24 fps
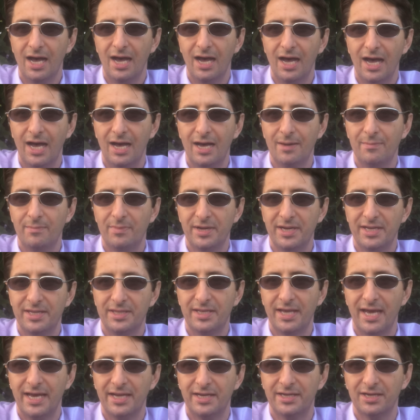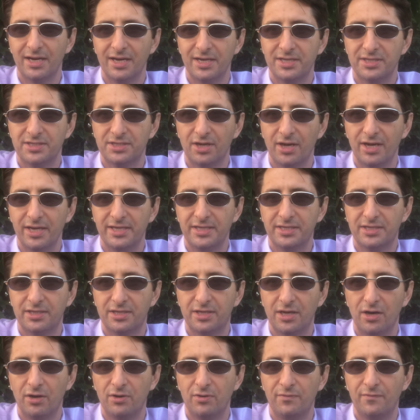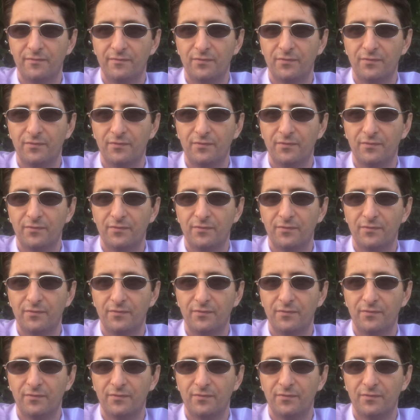Uh, but in the end, I decided to go